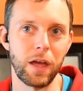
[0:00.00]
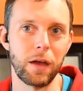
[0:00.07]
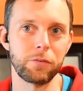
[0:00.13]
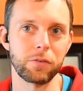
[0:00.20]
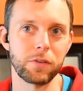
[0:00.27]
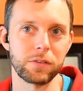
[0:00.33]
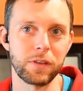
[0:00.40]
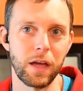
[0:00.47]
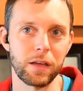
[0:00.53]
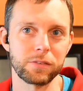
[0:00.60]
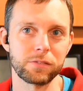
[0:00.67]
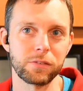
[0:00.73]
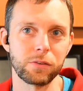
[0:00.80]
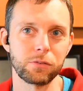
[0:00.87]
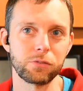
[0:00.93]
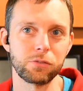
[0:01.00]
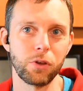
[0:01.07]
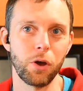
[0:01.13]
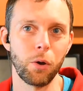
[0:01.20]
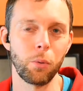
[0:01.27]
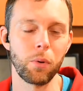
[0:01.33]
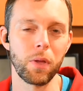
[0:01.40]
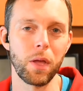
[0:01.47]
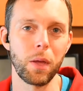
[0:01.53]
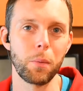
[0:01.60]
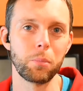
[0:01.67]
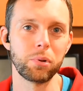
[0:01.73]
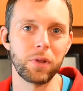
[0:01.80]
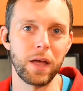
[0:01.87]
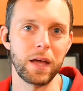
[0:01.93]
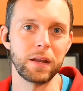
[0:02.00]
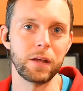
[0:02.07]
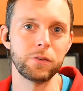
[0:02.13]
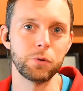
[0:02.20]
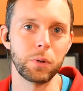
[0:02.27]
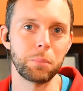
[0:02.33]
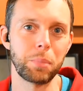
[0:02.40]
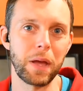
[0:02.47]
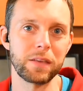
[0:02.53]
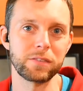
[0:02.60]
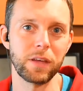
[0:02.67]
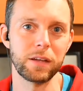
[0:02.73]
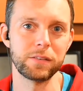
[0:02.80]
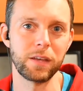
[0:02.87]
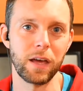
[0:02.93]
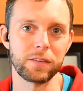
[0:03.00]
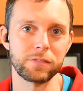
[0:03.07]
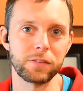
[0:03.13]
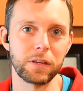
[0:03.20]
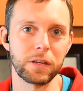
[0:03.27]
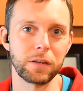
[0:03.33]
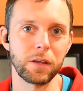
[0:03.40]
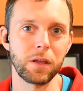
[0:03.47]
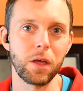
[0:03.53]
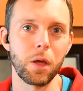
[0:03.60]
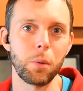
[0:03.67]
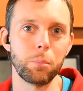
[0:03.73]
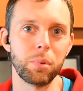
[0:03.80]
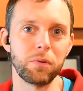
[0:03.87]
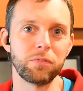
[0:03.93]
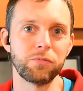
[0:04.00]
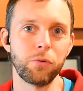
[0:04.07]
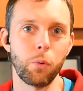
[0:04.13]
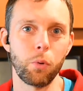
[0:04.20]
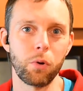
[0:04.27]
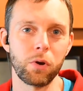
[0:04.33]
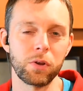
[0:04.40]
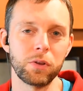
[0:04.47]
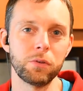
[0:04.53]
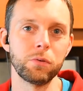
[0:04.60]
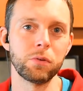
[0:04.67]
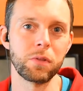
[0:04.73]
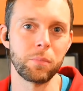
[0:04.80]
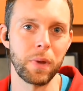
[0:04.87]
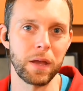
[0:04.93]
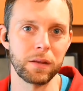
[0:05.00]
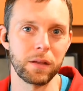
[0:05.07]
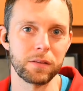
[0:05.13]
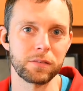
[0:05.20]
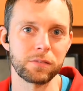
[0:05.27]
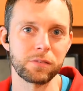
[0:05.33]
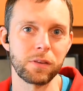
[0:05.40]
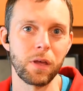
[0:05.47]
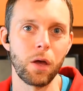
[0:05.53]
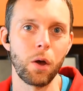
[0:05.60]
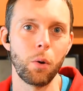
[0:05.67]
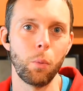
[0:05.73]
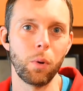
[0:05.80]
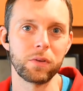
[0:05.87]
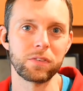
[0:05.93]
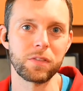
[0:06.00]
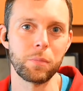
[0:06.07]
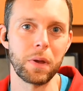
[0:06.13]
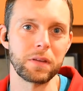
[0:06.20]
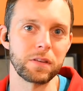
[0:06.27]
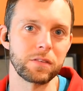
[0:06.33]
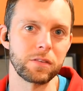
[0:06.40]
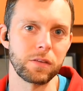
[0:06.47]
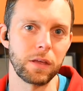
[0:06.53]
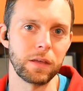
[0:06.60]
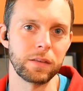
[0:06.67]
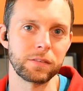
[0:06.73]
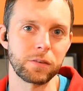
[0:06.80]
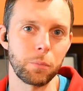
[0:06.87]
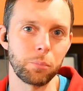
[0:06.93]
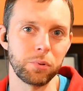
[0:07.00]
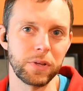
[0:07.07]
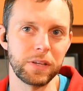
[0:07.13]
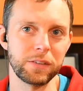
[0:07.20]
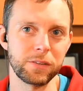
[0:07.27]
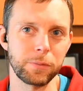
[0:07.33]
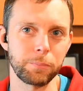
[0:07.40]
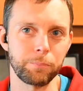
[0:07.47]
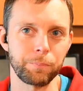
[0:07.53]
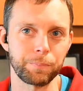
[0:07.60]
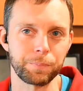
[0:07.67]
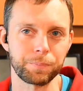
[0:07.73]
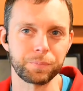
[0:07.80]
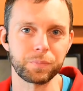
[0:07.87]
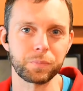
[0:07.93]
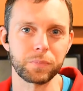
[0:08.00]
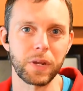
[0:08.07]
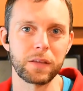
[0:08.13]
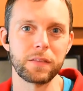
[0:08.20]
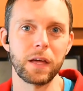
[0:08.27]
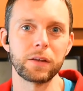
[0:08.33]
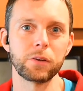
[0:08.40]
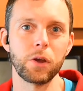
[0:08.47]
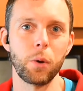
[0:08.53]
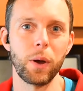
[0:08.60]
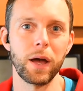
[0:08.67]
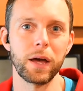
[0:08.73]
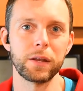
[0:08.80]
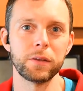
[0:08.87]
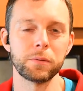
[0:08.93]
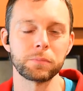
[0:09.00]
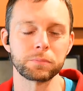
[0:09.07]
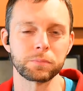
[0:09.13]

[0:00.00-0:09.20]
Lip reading: after the test. So plan on doing baseline testing before you do the maintenance. Once the maintenance is complete, then go ahead